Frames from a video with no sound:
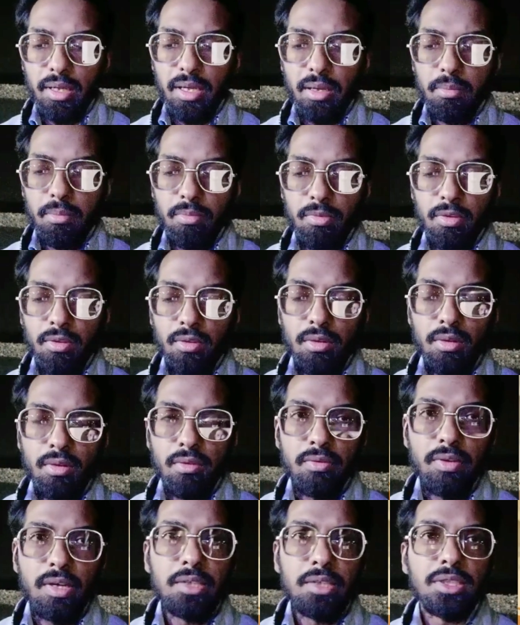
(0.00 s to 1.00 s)
time,
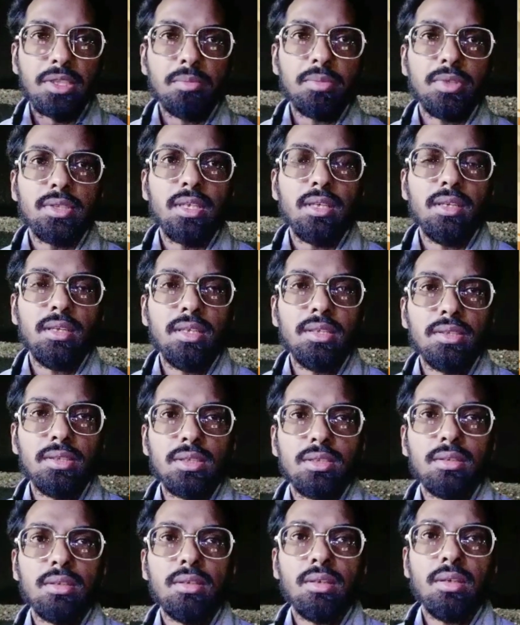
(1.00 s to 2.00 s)
friendship
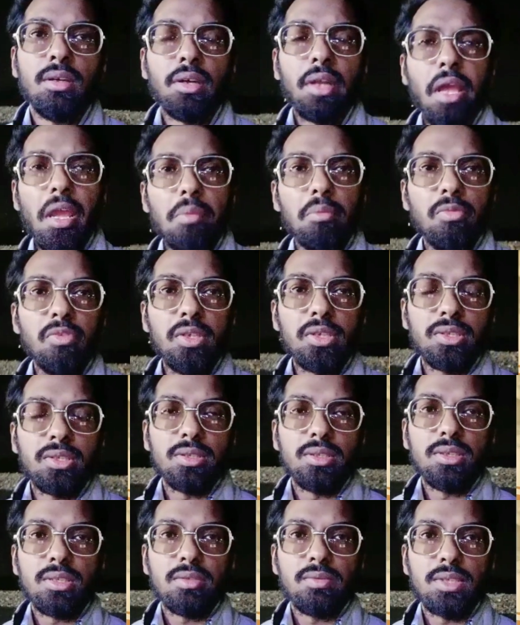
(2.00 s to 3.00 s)
challenge, time
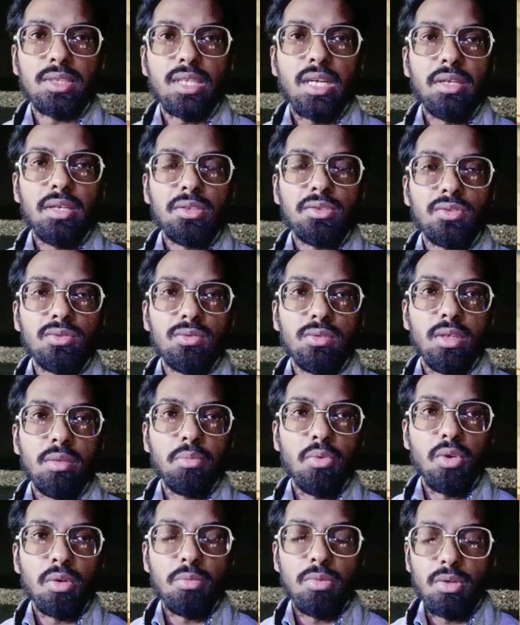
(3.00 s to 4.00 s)
research, which is ending soon
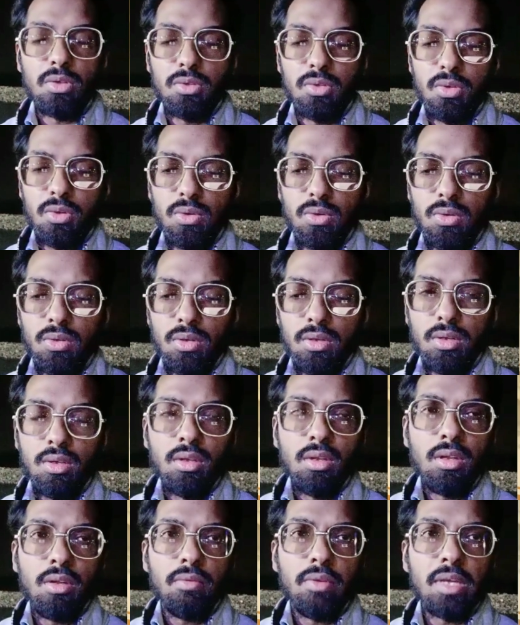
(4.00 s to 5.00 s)
in Pokemon Go.
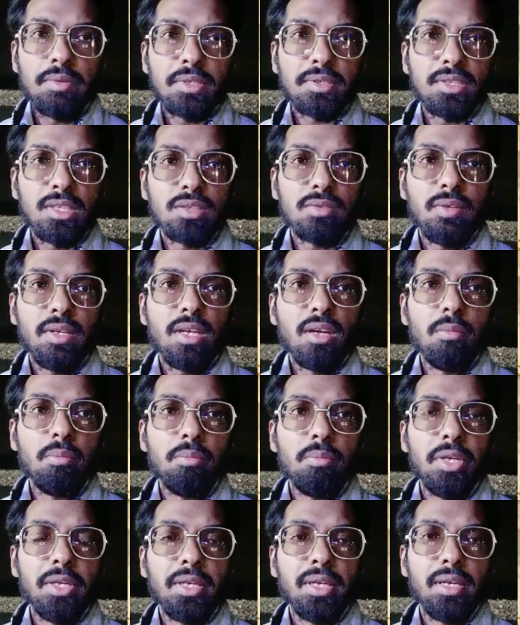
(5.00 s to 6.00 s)
We have successfully
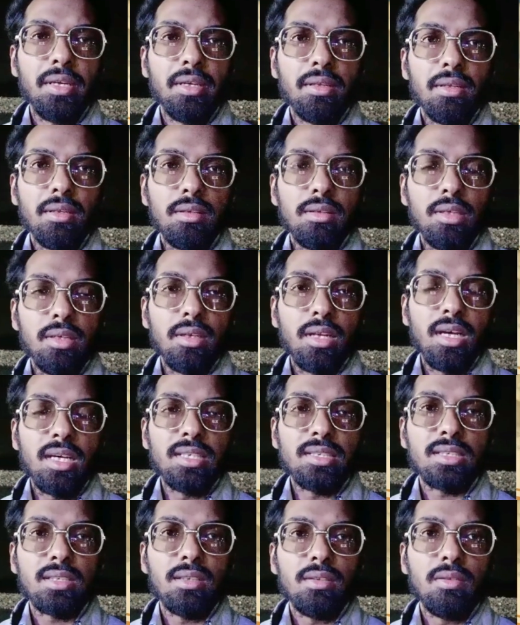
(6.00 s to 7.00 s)
completed the
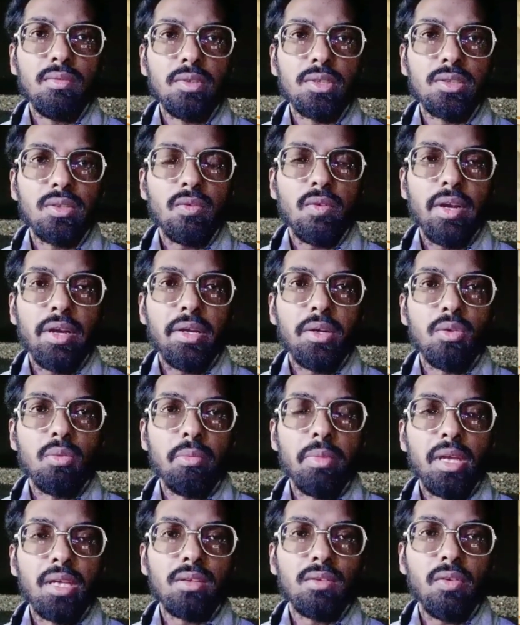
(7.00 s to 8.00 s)
task, which is required
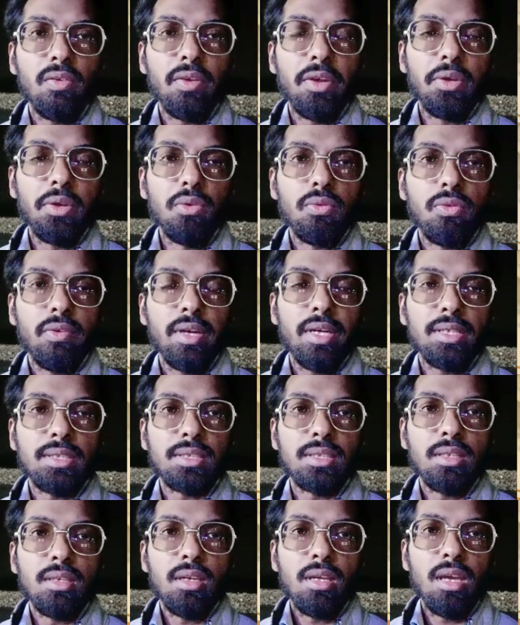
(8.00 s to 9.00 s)
to make 3 new
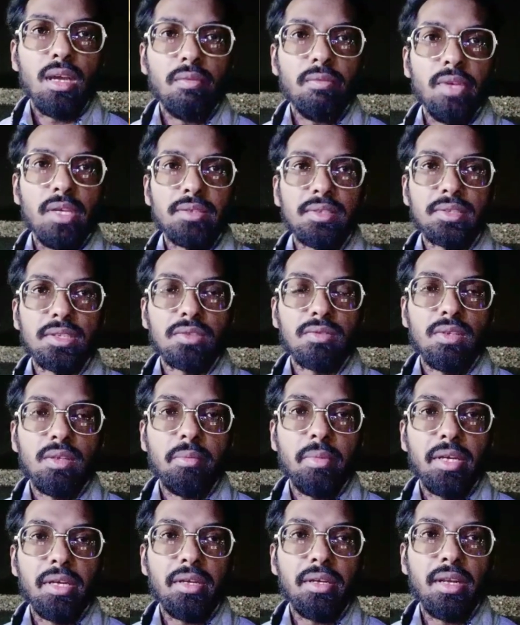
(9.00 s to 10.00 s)
friends. And we have
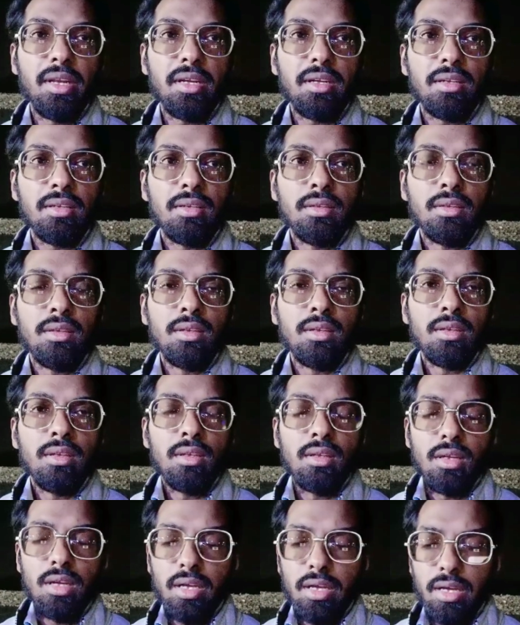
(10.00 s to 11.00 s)
successfully made it that.
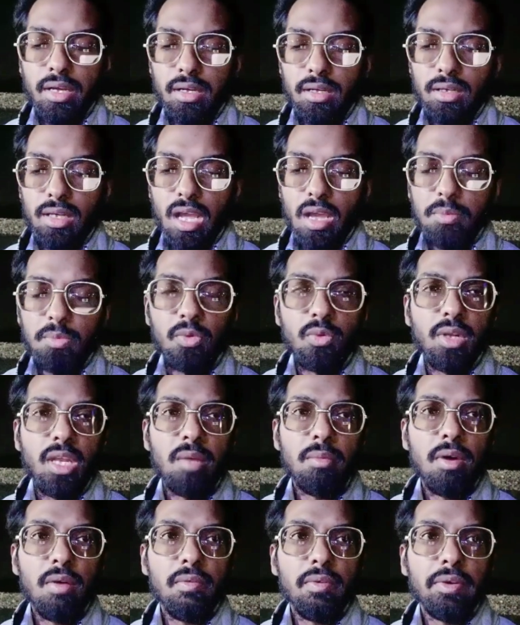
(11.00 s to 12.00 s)
And time to
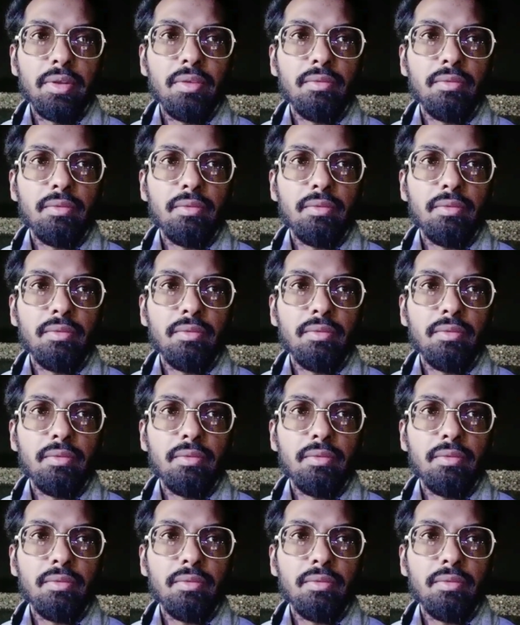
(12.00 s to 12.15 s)
claim our